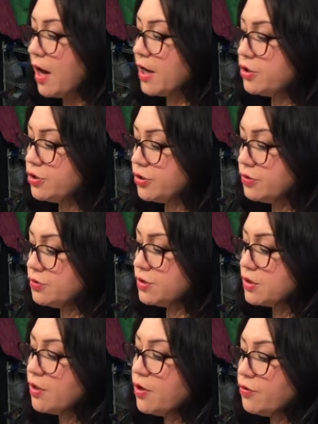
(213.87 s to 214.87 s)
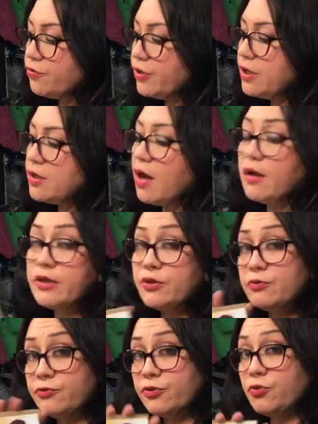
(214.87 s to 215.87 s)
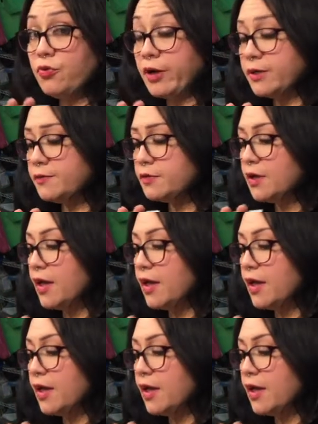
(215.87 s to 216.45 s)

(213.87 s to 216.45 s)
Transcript: I chose Frida Kahlo for one,